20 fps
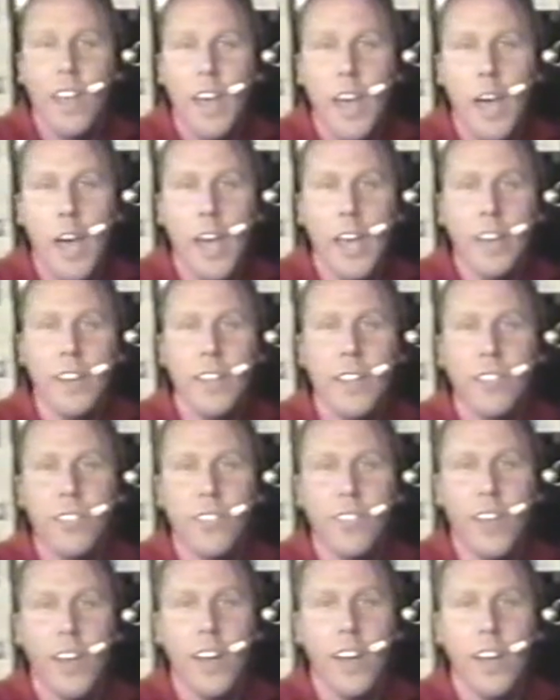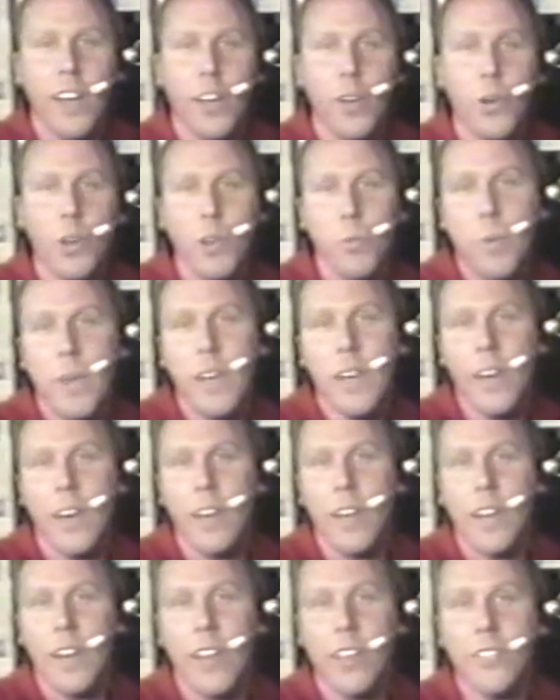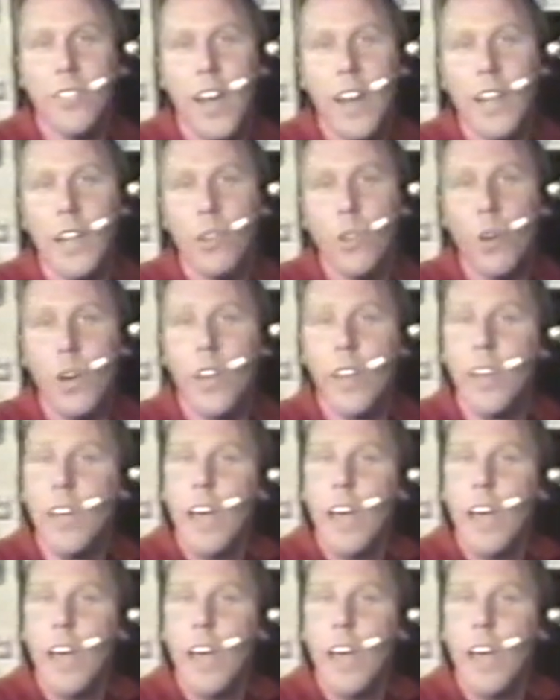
And it's going to be an exciting look